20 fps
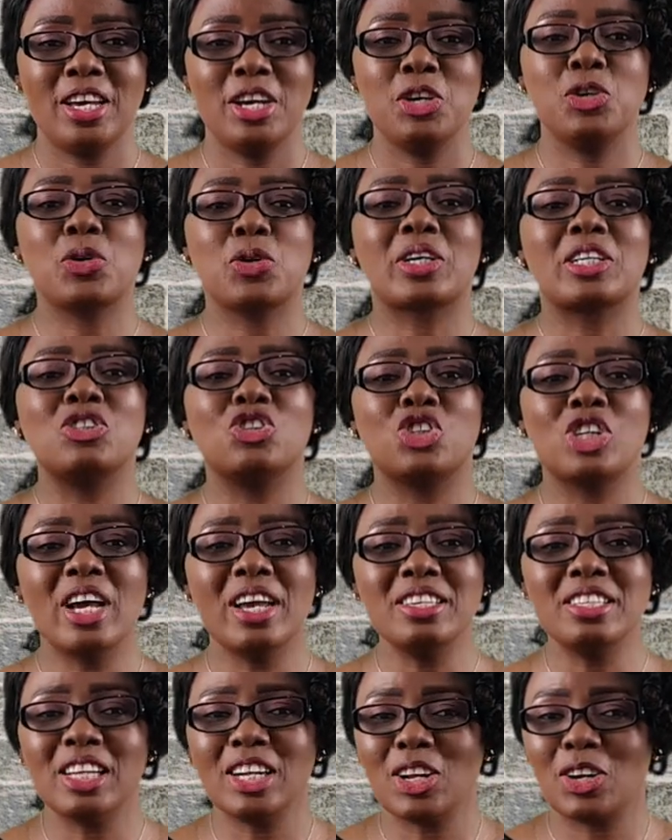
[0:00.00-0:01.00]
You can
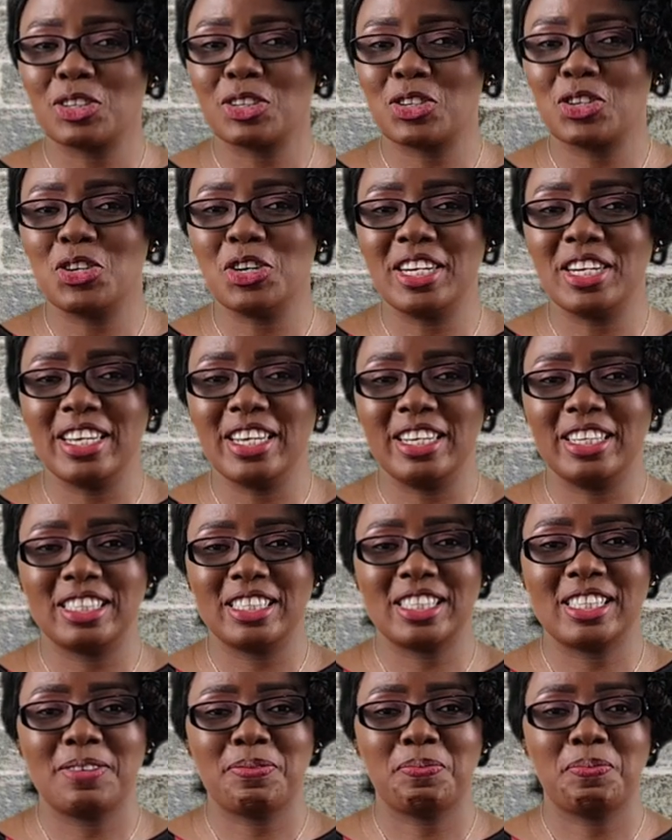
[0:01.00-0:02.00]
change a lot on your
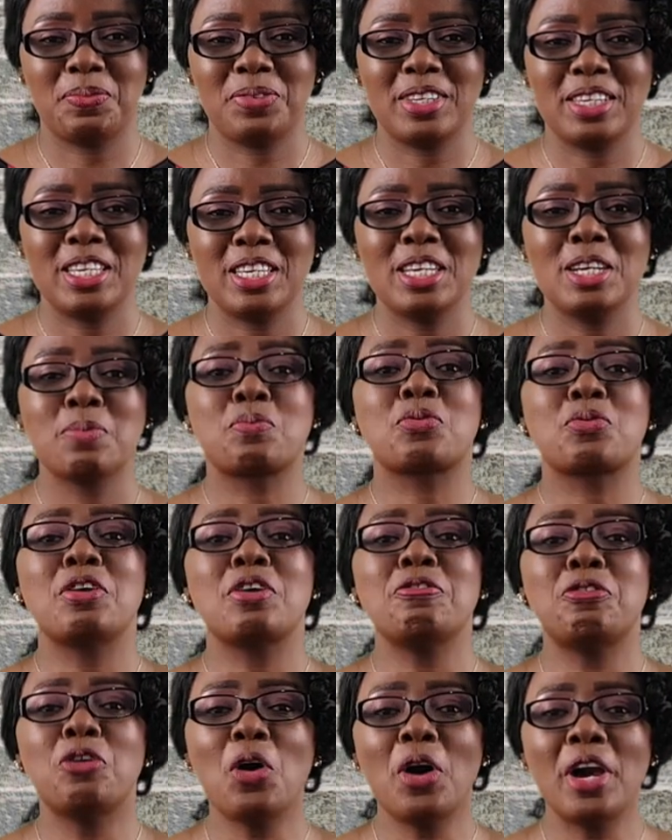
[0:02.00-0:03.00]
knees.
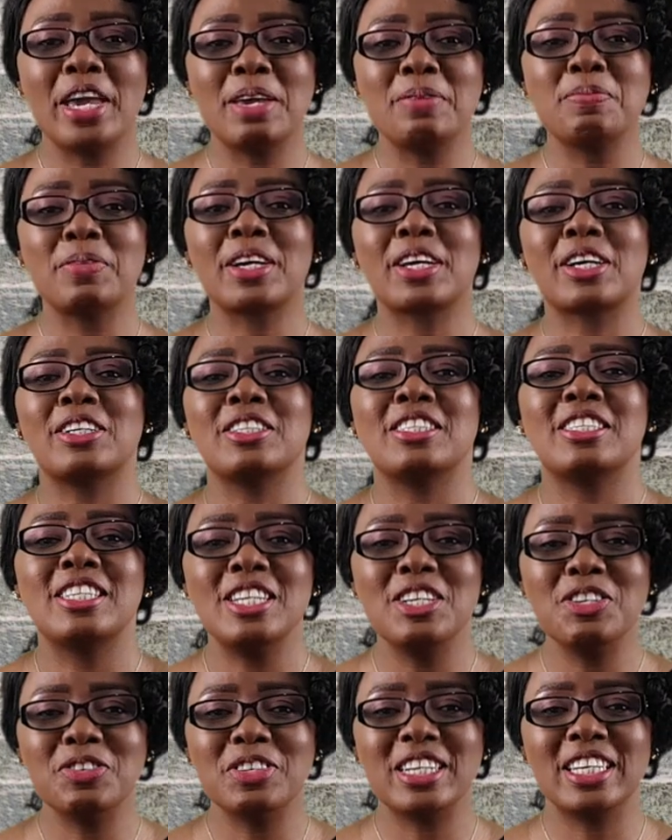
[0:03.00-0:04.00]
Pray for him
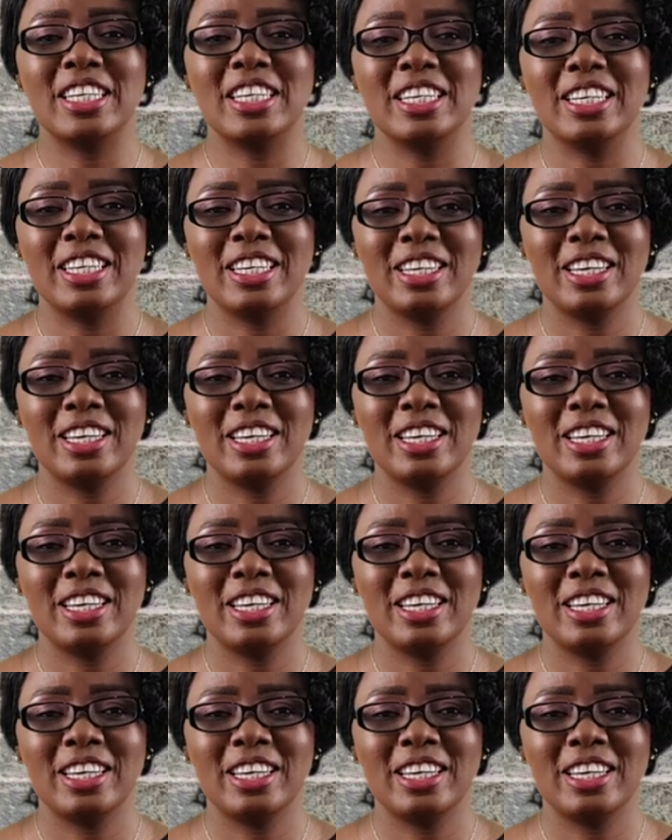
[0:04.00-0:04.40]
continually.